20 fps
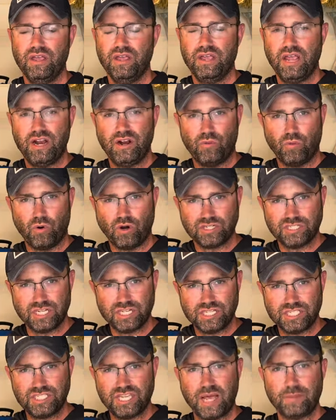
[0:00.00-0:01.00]
And it works
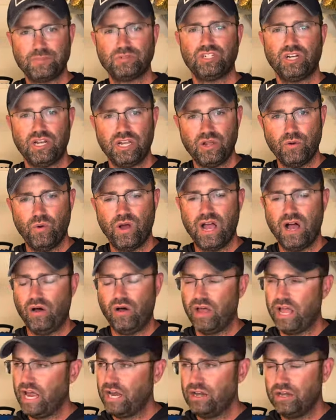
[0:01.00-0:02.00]
exceptionally
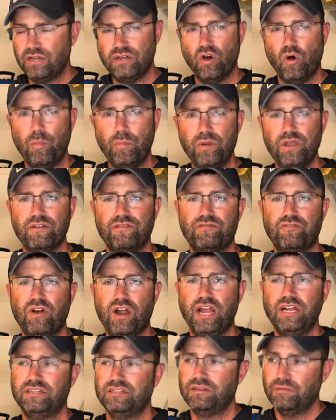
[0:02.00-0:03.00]
well. And don't be
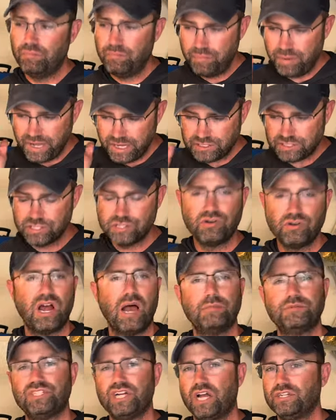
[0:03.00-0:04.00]
afraid to pitch a
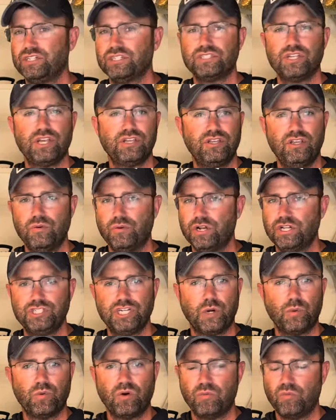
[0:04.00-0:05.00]
drop shot, just like you would a
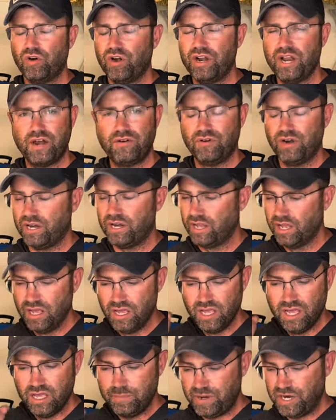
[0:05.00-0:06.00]
jig worm or a Ned rig.
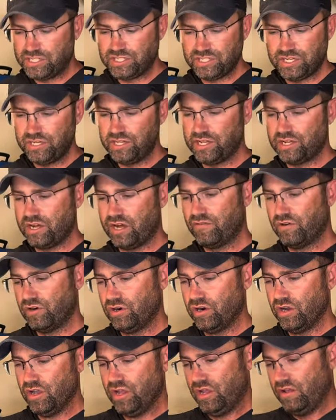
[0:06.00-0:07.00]
Pitch it in the cover,
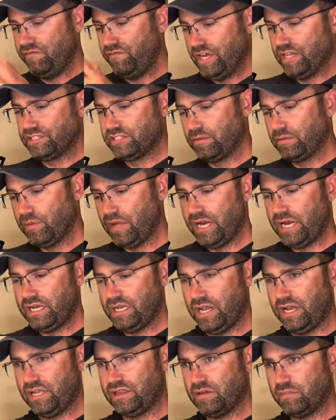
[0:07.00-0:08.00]
feed it some line,
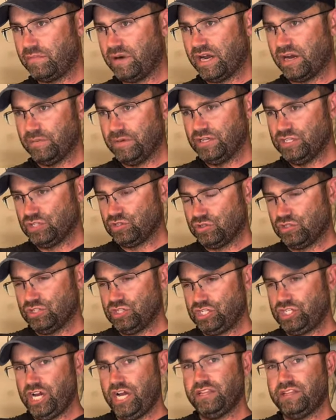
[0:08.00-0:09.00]
let it hit the bottom, and just
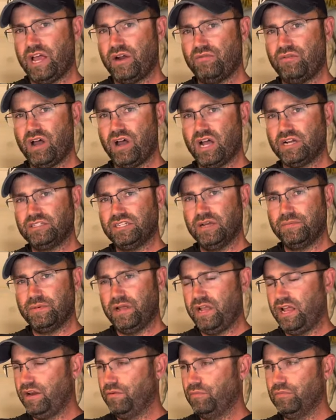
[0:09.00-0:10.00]
shake that rod tip.
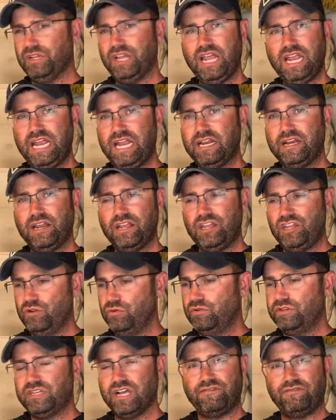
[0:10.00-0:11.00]
And when they eat it, you
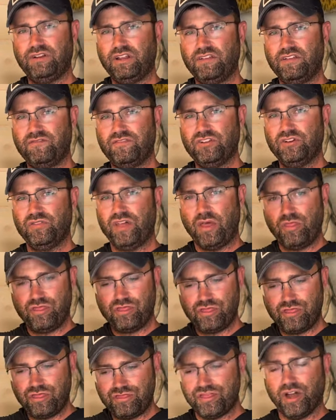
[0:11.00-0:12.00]
definitely feel that
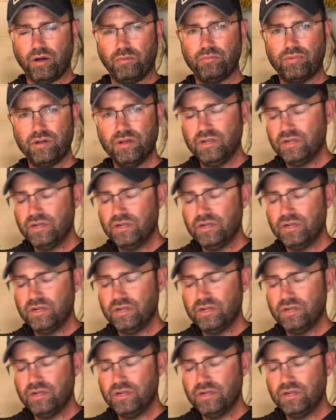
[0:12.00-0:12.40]
thump.